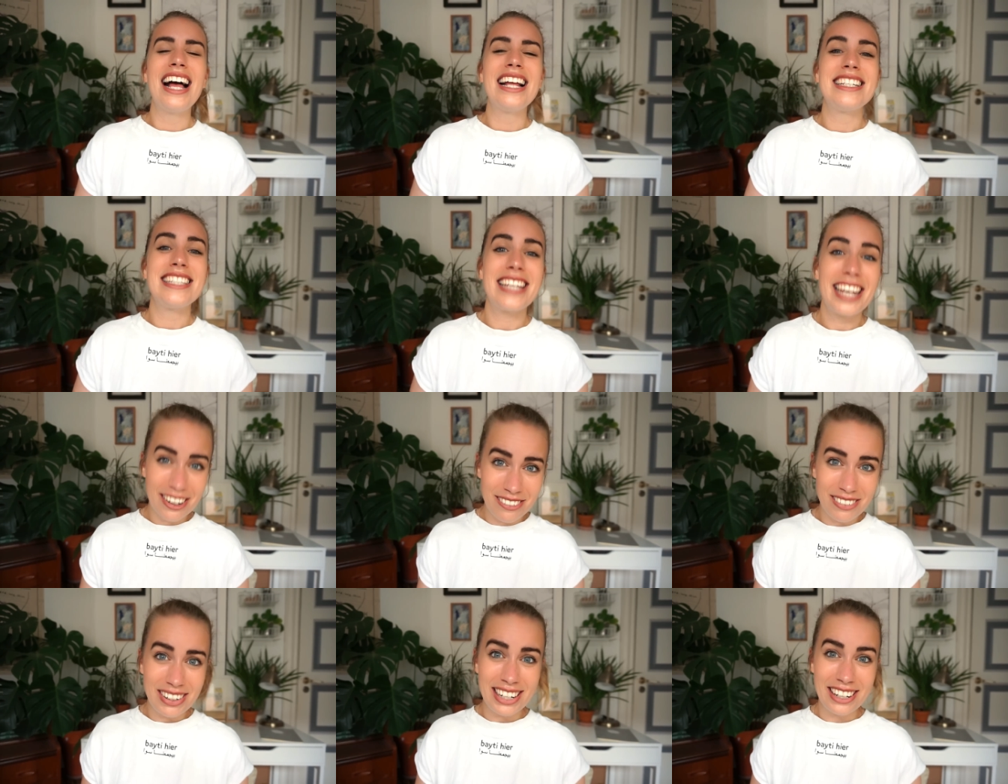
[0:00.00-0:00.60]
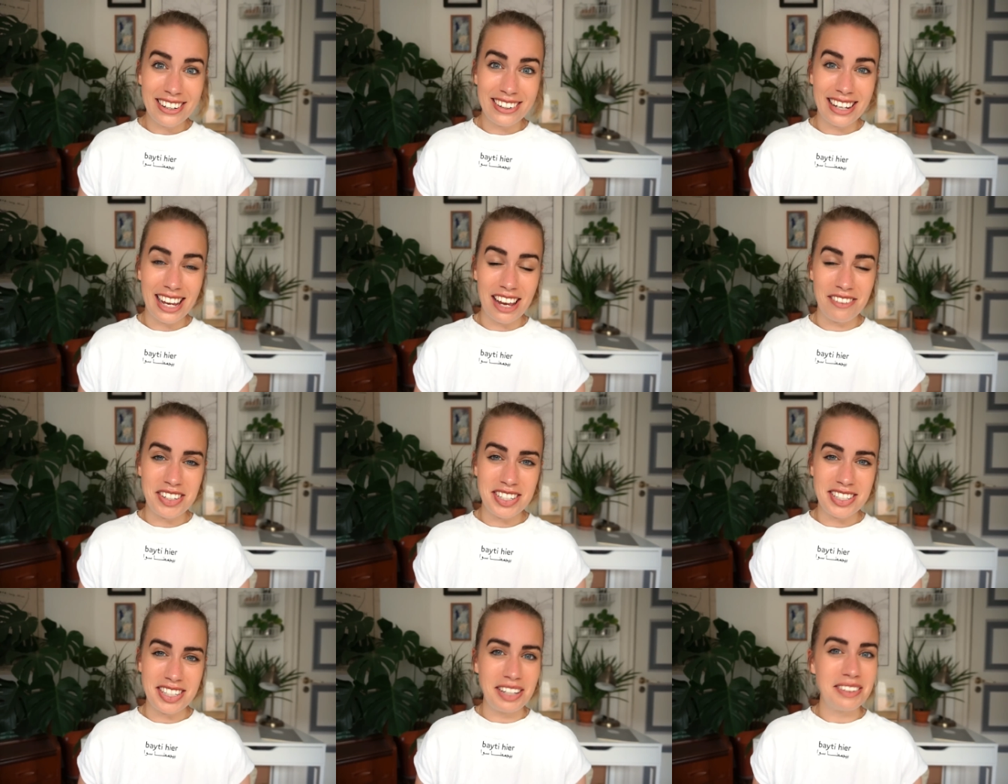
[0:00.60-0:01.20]
Take really good care
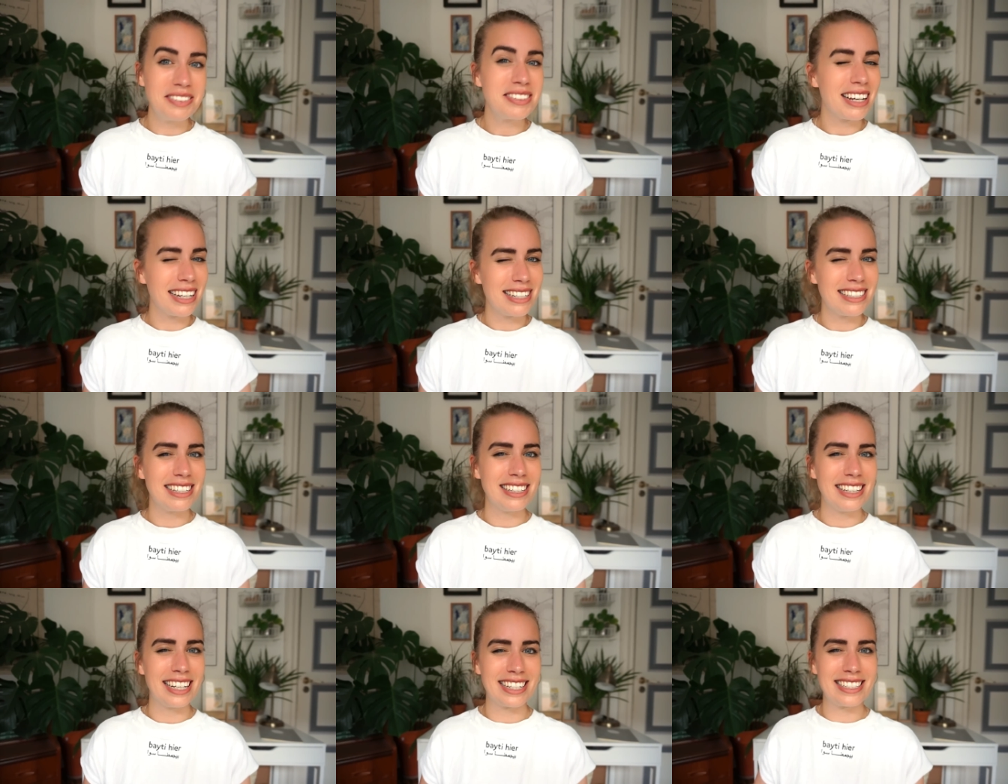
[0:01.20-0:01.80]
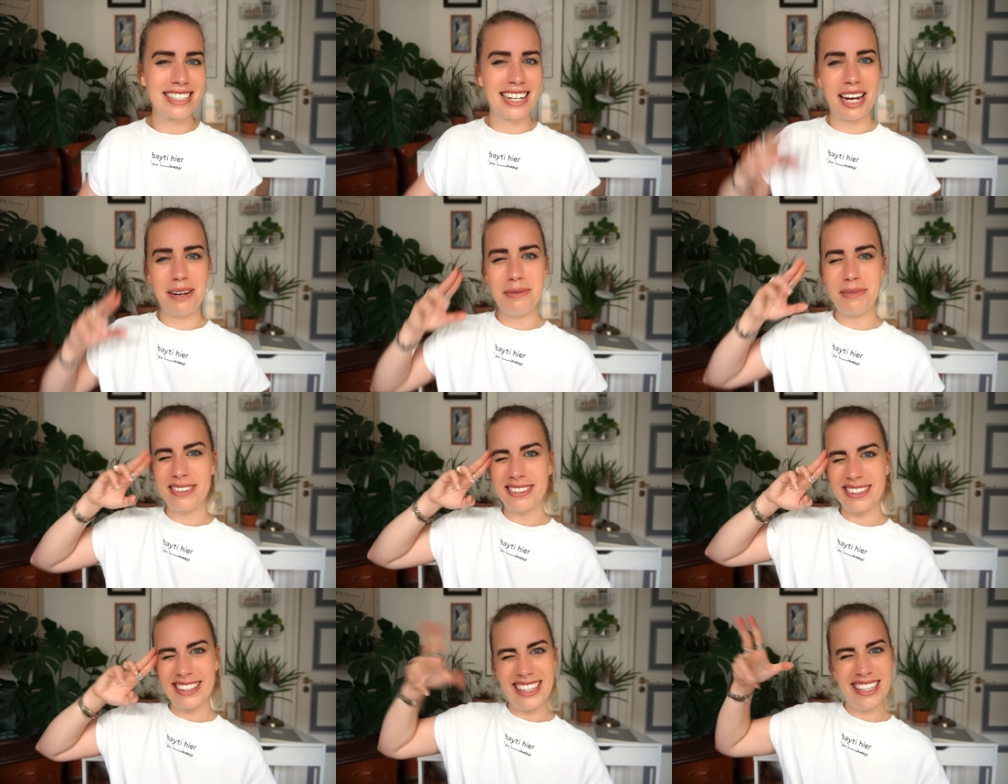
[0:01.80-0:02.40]
of yourselves. Until next
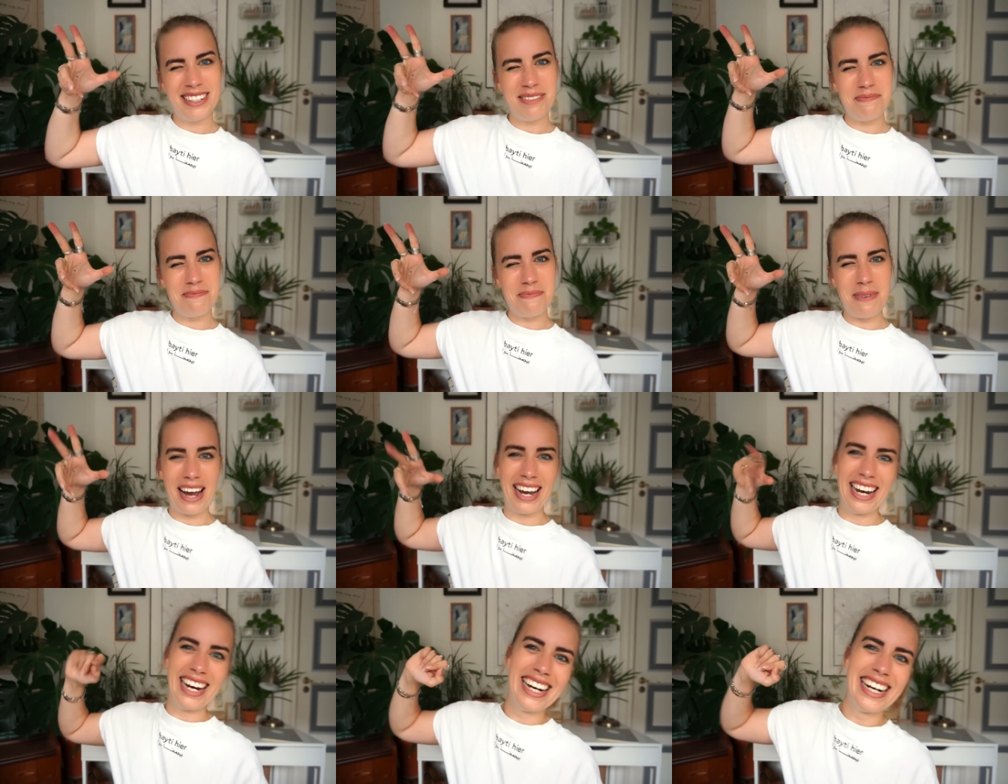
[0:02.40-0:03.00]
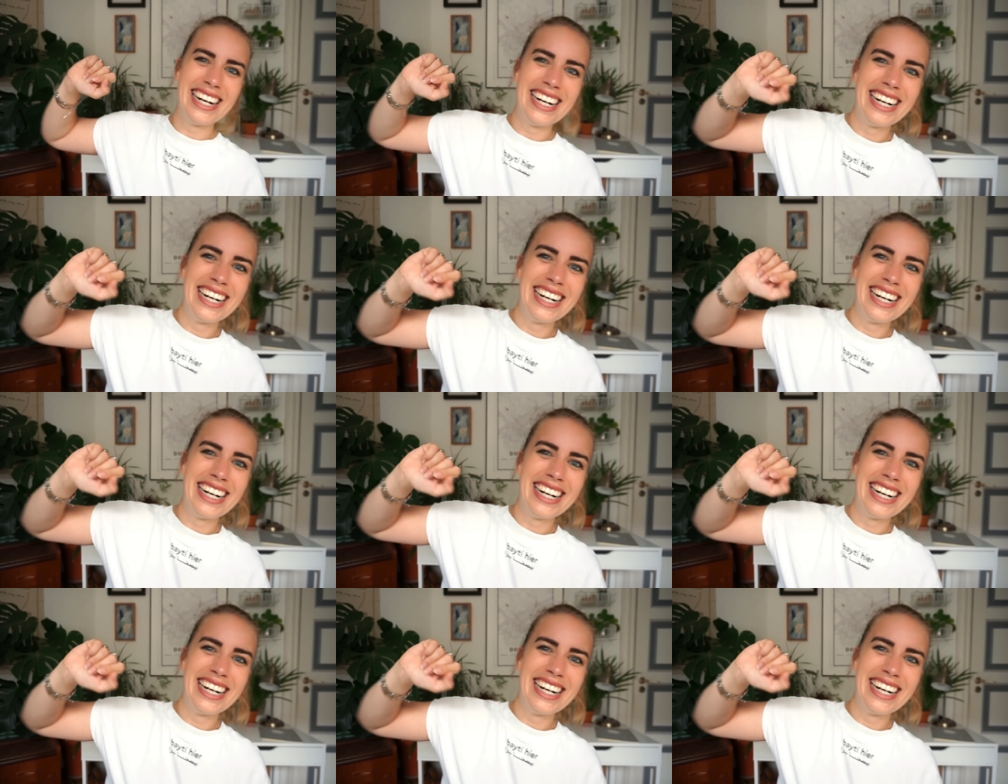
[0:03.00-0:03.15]
time. Bye.